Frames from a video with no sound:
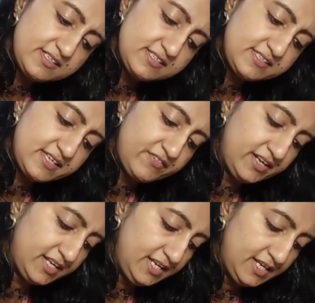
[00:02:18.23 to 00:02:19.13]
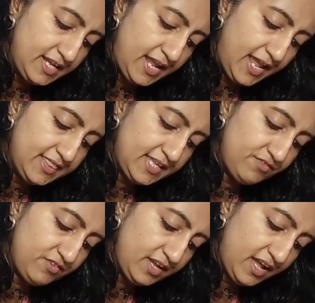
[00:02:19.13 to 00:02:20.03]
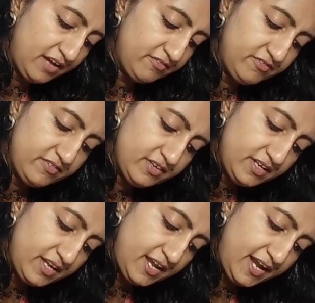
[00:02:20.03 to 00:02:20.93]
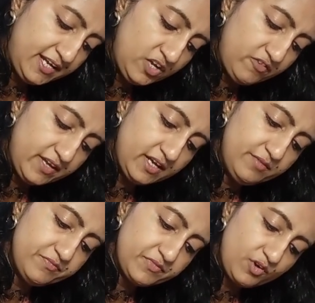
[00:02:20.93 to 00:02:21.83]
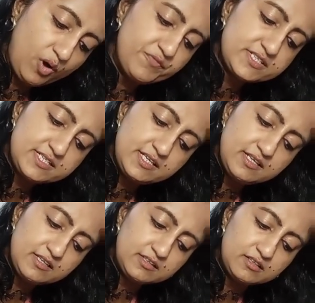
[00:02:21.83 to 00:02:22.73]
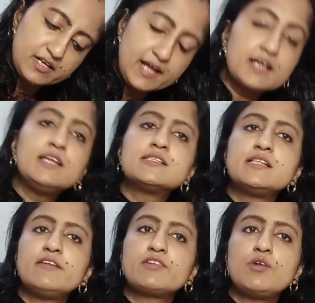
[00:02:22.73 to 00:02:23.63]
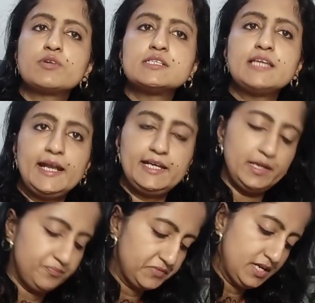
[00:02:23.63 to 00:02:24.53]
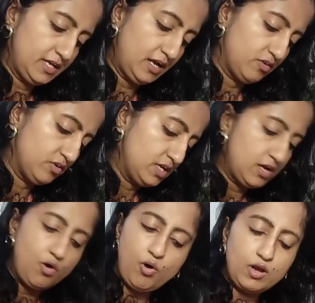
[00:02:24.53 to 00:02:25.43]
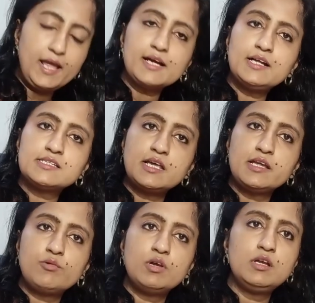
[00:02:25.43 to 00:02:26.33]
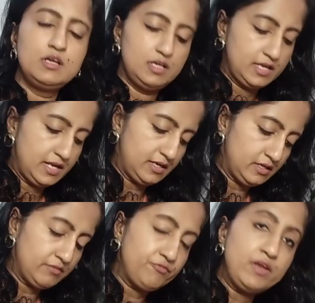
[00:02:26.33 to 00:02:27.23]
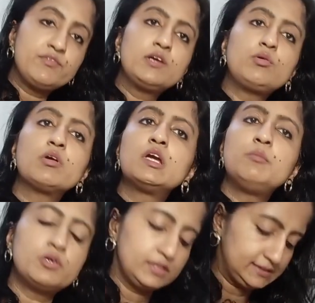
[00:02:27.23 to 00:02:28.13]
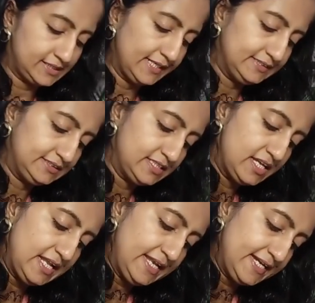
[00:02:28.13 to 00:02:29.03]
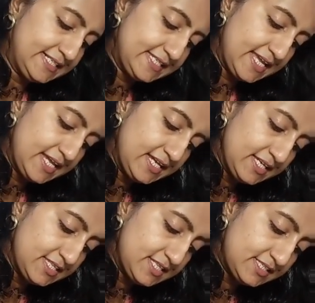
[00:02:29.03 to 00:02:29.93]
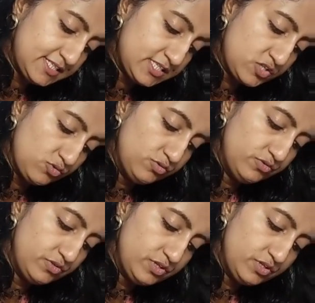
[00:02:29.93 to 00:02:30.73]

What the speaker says: 70. And then we have 80 over here. Obviously, the third angle is left out is 80. Now, all angles are equal. When we're talking about the sides, let's say this is 2,